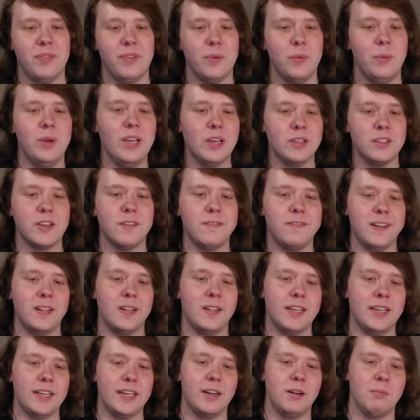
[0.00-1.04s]
We also felt
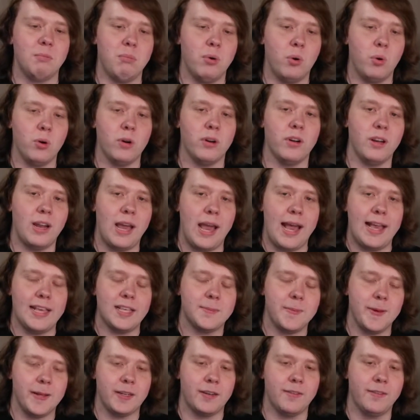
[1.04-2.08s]
like an important
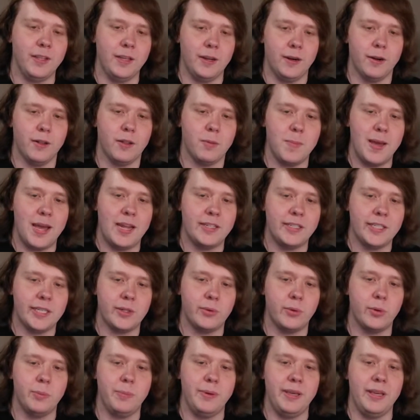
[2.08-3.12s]
aspect of the Earth magic
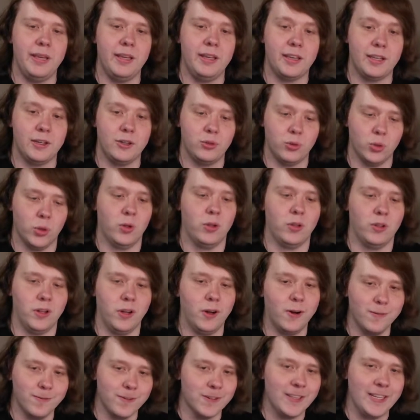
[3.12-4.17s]
would be control
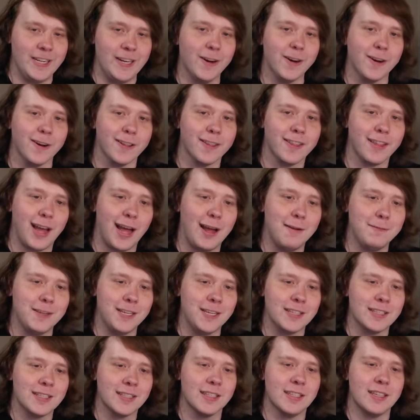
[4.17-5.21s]
over the Earth,
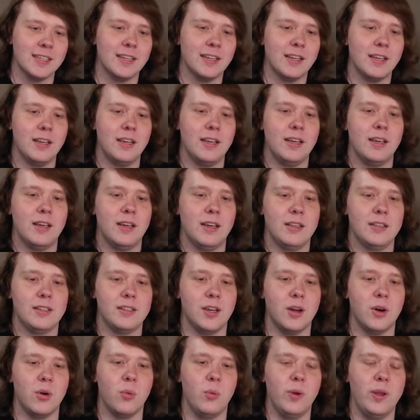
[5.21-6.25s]
obviously.
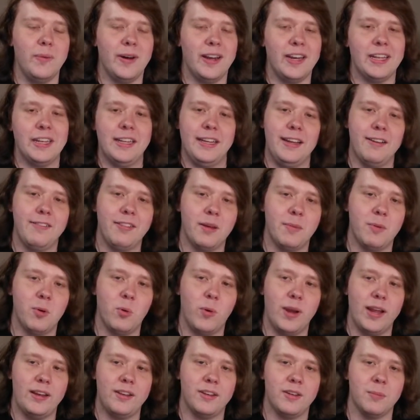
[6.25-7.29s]
So we wanted to give them a
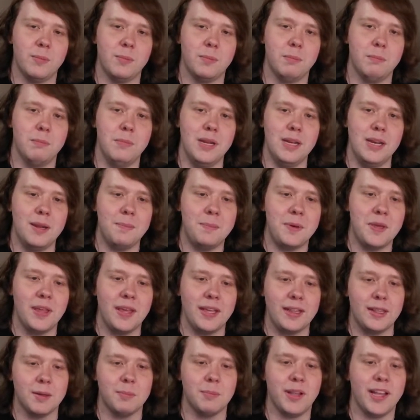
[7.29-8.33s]
way to manipulate
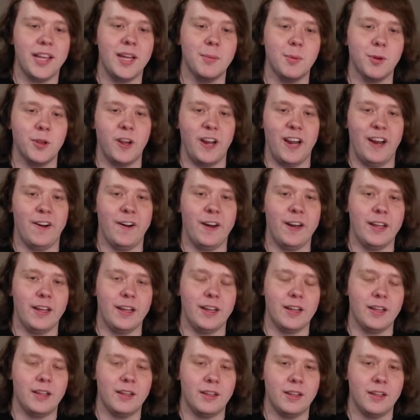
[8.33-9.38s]
the playable area
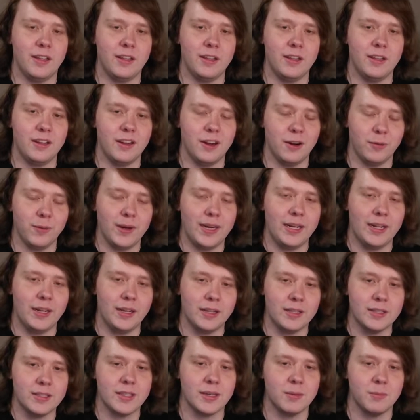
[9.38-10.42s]
and arena in
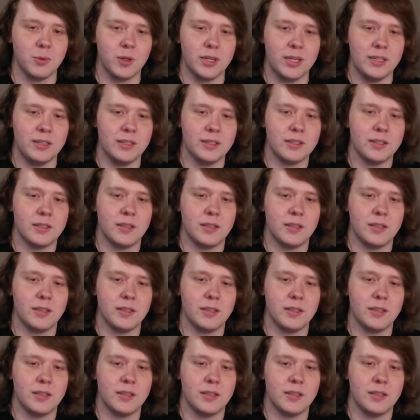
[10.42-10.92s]
some ways.